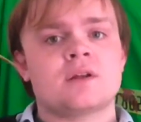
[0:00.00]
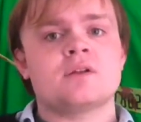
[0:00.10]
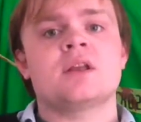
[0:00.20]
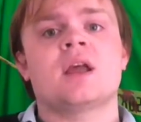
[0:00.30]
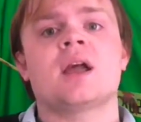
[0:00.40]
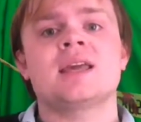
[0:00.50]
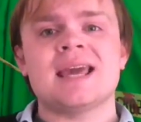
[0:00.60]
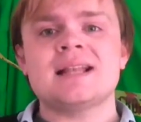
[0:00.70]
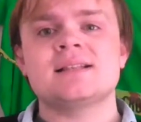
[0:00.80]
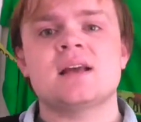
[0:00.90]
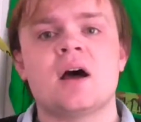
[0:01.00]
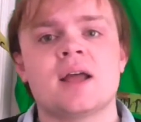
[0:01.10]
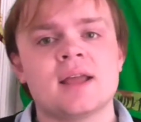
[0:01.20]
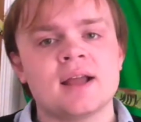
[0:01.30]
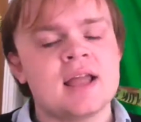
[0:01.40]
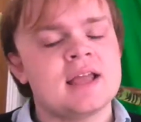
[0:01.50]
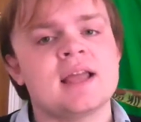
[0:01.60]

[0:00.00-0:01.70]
including a kid dying.